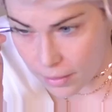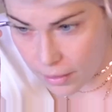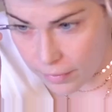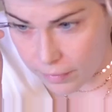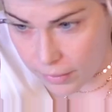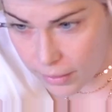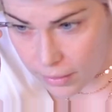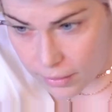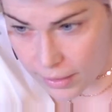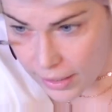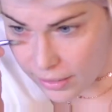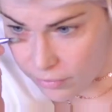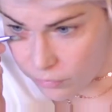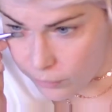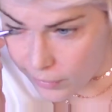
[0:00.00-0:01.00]
And then
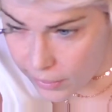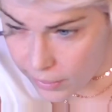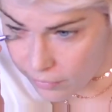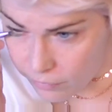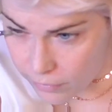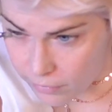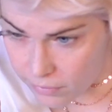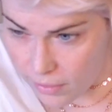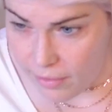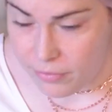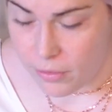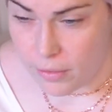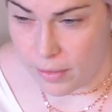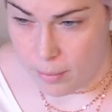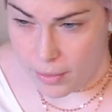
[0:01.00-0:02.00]
kind of whatever is
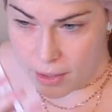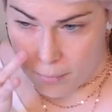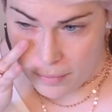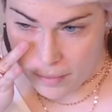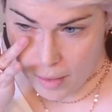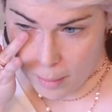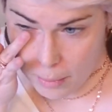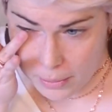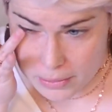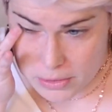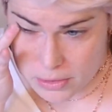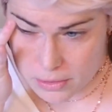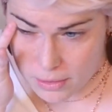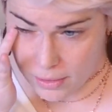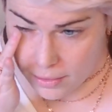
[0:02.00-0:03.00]
left on the bottom of that
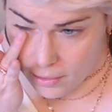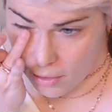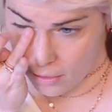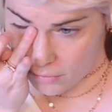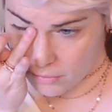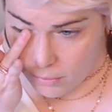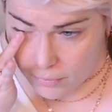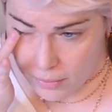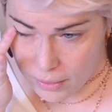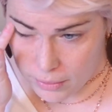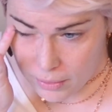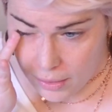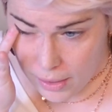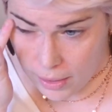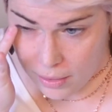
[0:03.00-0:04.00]
brush, also in the
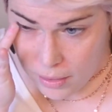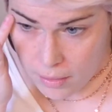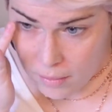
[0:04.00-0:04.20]
under eye.